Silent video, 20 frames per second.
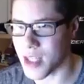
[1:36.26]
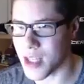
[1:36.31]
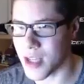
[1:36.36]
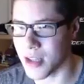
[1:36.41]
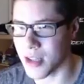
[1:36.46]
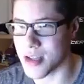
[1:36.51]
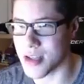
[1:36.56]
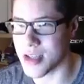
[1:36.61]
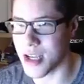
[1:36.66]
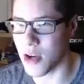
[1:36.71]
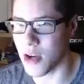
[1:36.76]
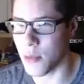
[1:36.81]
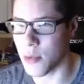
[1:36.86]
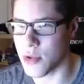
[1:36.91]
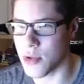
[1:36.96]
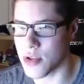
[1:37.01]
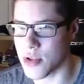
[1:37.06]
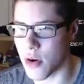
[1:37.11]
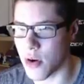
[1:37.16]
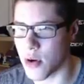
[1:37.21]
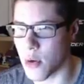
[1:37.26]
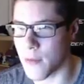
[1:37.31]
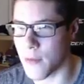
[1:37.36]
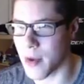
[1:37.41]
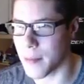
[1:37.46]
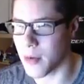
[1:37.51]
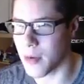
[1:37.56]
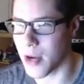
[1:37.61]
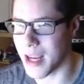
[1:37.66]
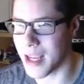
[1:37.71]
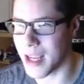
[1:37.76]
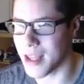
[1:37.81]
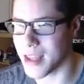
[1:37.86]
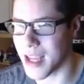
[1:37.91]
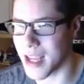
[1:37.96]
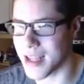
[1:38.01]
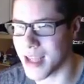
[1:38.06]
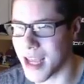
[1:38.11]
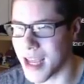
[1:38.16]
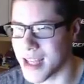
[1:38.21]
the sale will start November 8th
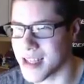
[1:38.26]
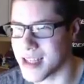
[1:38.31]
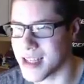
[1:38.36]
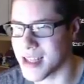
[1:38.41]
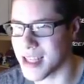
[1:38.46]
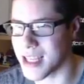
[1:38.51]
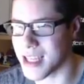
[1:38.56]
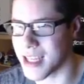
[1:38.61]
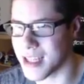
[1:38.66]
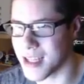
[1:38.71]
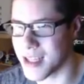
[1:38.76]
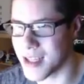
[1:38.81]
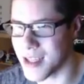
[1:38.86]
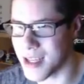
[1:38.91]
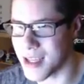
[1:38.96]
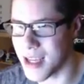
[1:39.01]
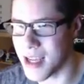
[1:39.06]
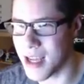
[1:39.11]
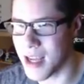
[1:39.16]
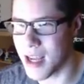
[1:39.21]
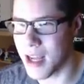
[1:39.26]
at 10 CET.